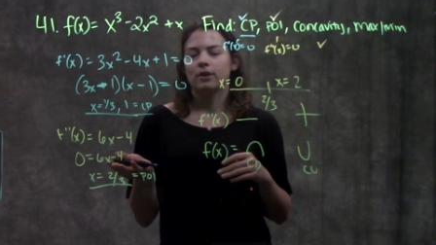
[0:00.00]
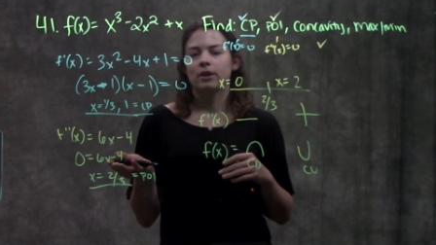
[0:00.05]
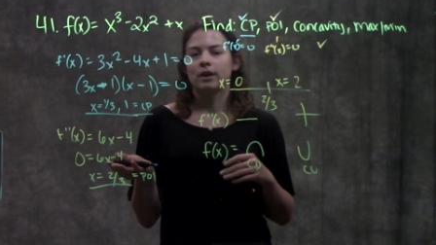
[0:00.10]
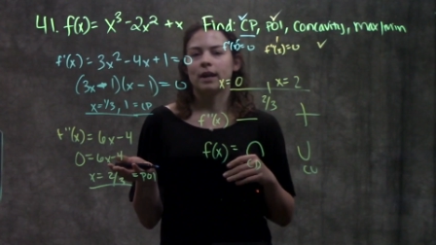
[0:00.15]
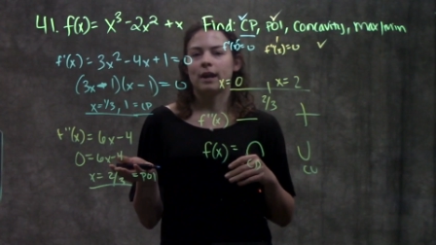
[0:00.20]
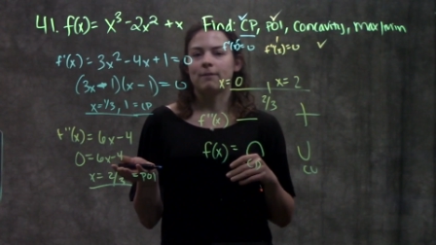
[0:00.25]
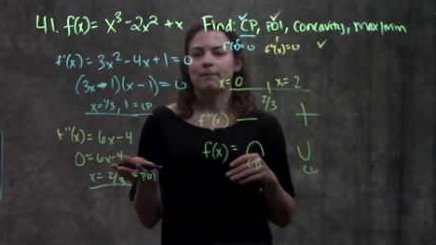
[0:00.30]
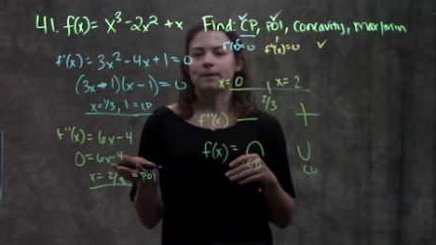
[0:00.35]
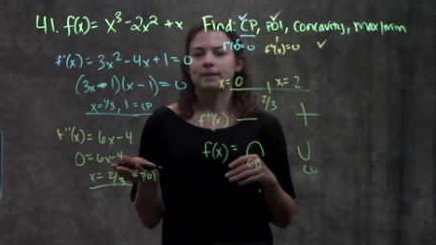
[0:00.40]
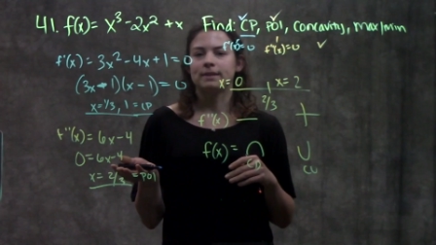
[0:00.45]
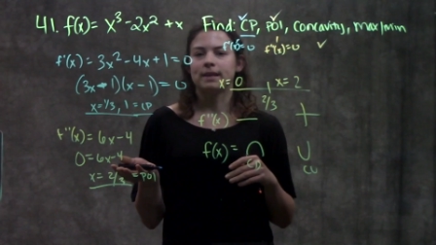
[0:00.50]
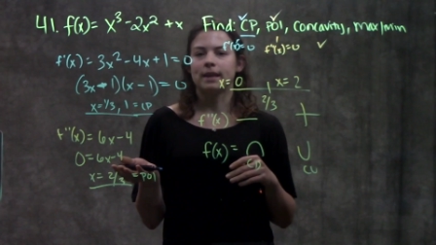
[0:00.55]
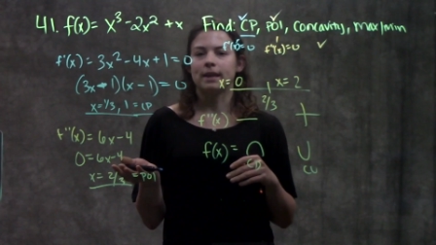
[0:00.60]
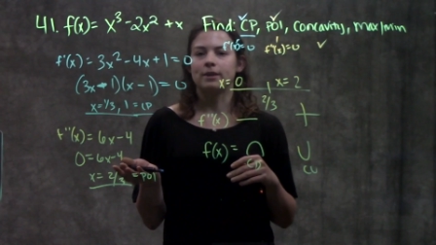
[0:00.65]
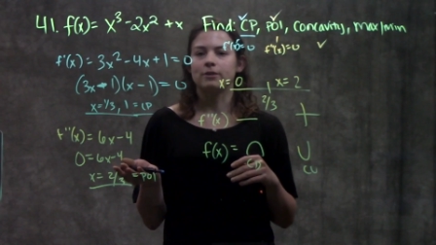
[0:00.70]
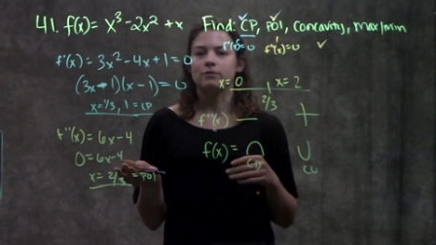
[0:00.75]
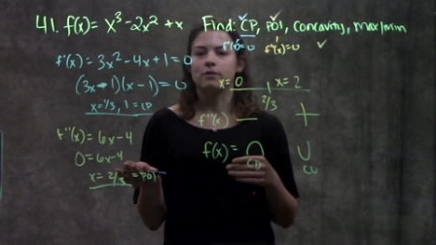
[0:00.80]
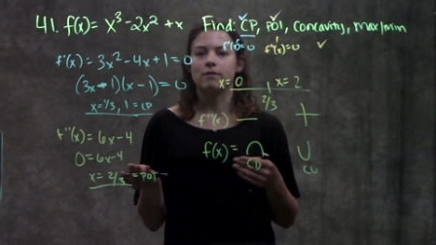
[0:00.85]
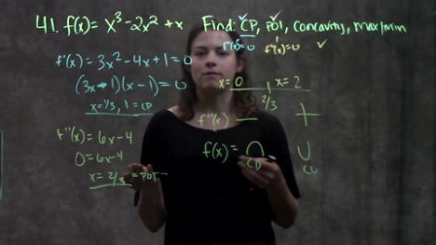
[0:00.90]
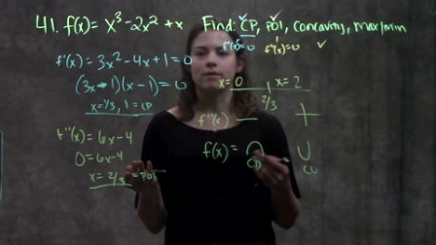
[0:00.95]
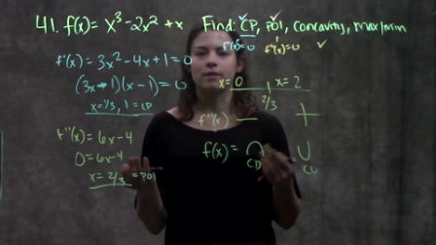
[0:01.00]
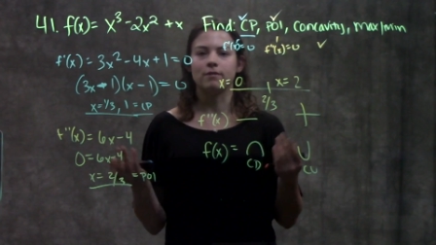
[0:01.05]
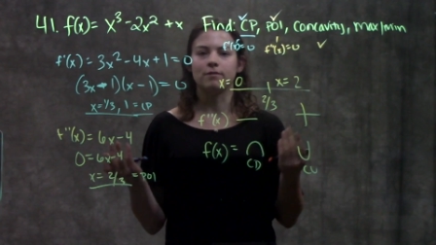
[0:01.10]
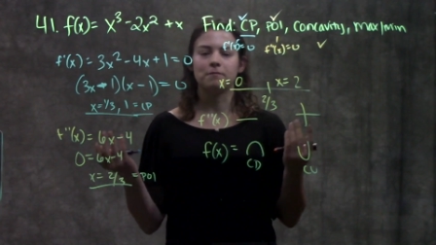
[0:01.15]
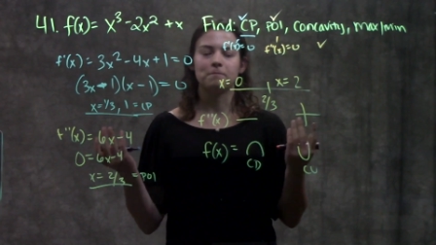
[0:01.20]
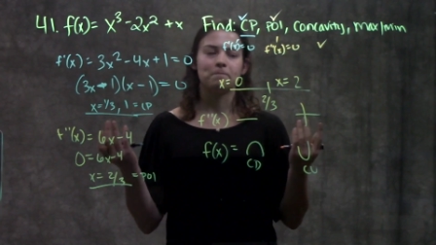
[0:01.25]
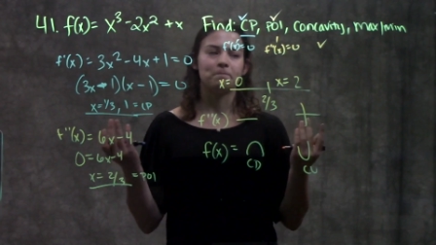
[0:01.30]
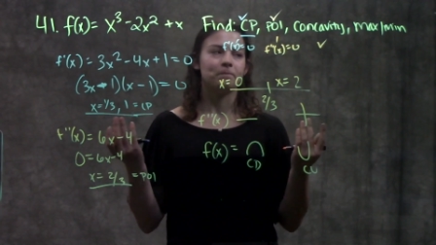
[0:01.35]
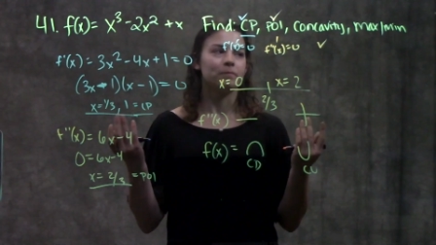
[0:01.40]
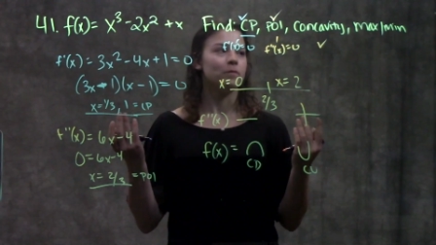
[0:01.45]
already have my second derivative,
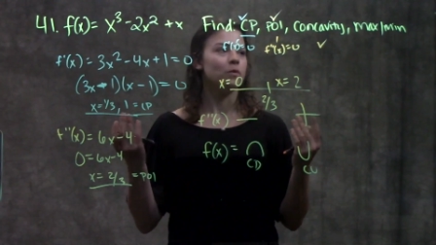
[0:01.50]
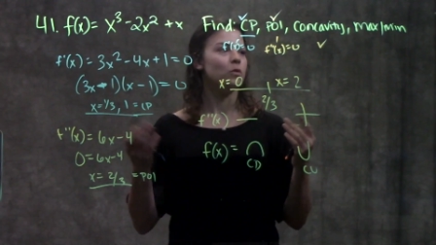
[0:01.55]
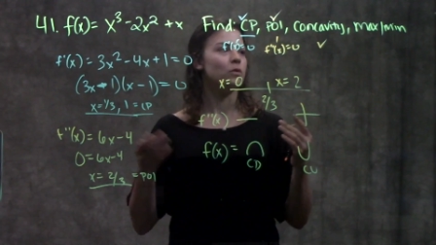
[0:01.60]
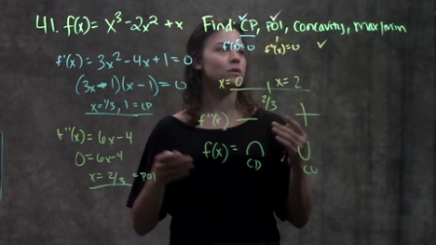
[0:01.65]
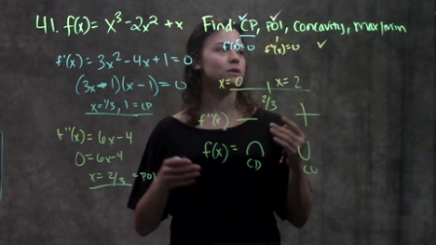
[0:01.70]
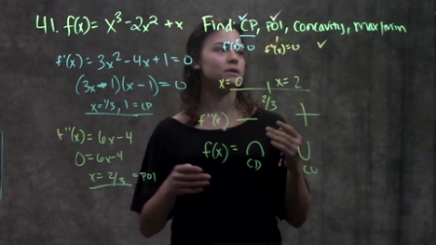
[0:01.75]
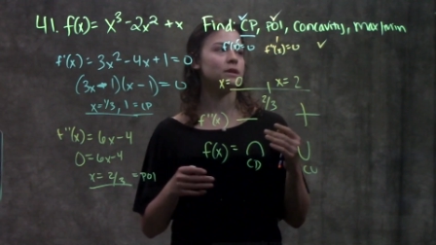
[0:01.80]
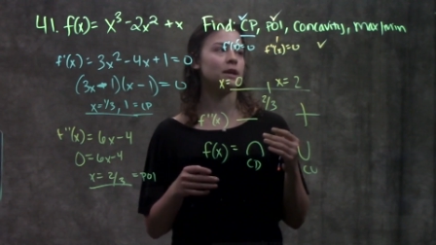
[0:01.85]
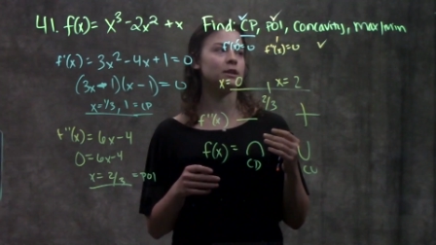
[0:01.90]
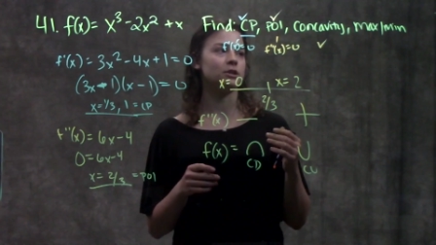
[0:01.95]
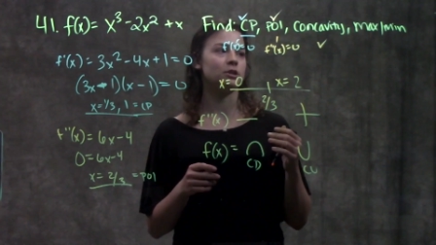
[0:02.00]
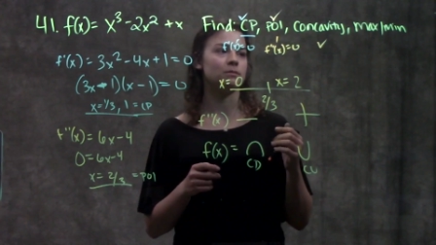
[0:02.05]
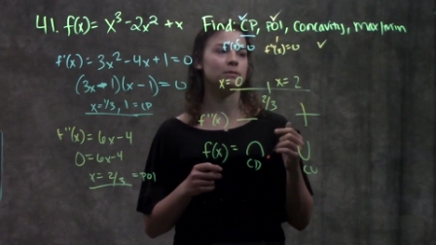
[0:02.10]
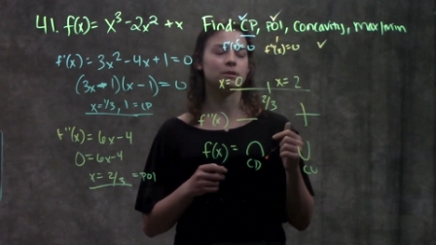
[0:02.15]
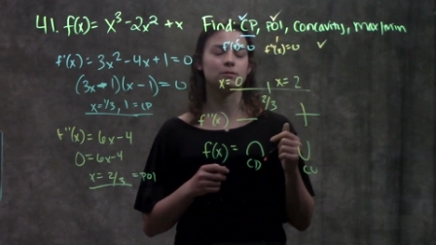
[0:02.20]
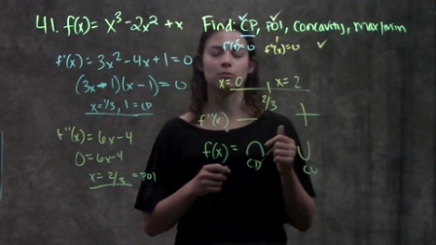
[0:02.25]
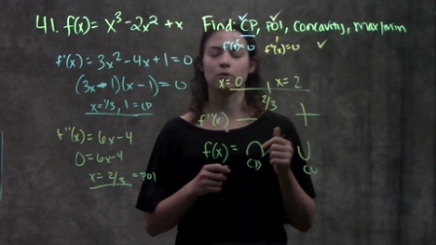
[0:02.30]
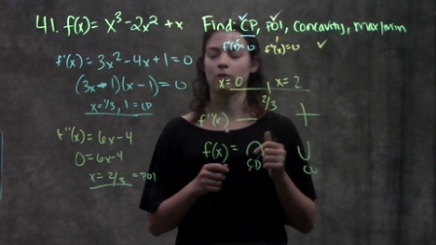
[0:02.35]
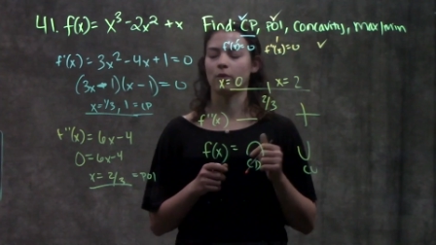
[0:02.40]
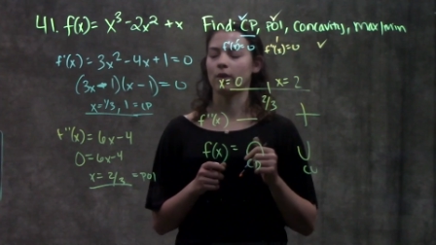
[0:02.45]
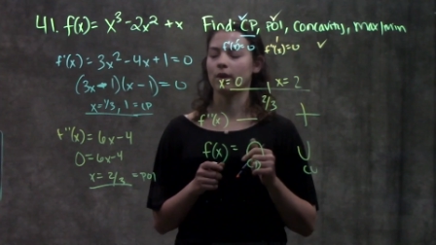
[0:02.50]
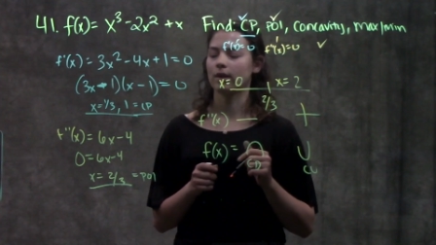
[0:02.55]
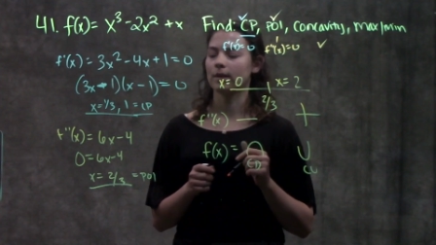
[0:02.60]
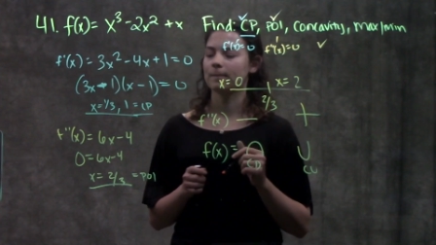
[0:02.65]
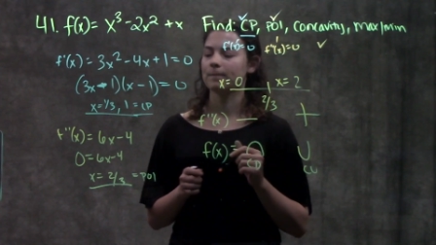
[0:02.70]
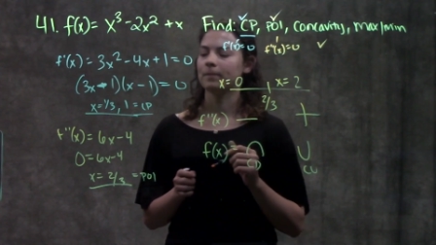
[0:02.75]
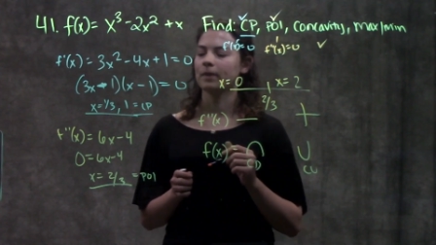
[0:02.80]
not too much more work.